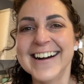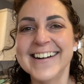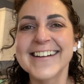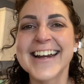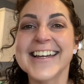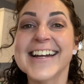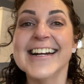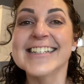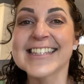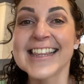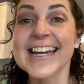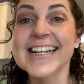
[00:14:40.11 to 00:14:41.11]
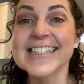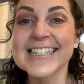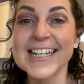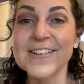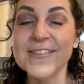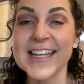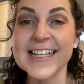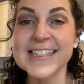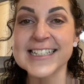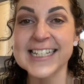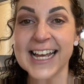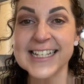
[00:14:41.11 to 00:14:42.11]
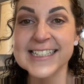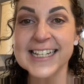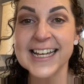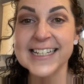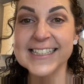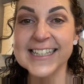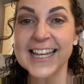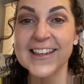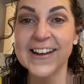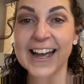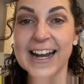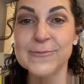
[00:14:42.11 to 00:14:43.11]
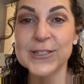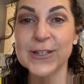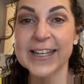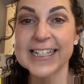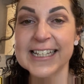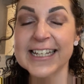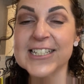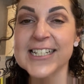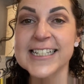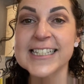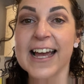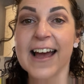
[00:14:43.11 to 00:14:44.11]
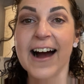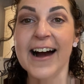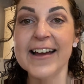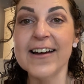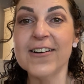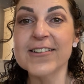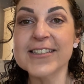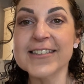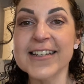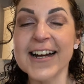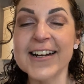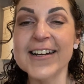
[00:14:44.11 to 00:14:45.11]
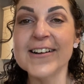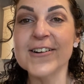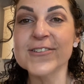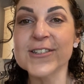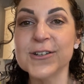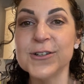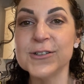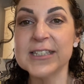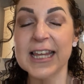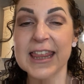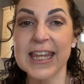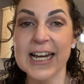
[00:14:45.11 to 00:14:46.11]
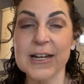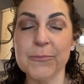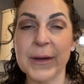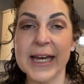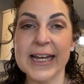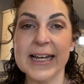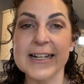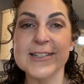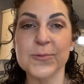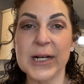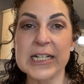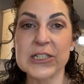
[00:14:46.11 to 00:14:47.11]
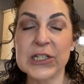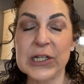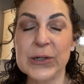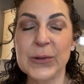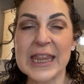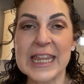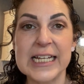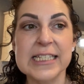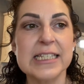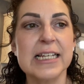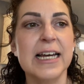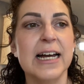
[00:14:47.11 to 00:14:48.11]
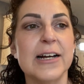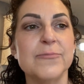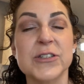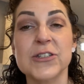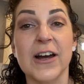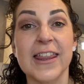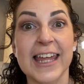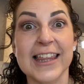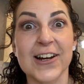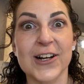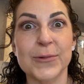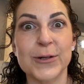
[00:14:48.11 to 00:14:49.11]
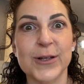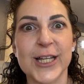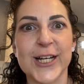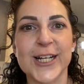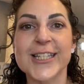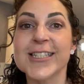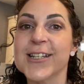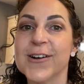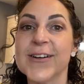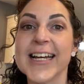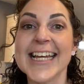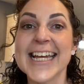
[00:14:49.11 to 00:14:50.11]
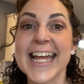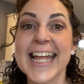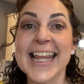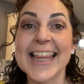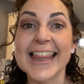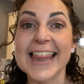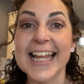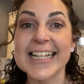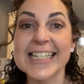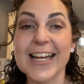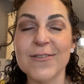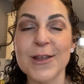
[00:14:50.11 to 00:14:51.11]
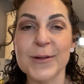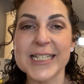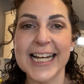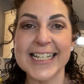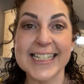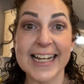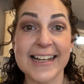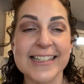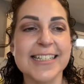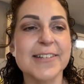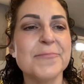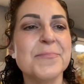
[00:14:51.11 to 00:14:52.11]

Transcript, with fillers: All right, you guys, let's give these a taste test. They look absolutely delicious. I also I also use the thick bacon as well too with this, um, so I think they're gonna be really good. So let's give them a taste test.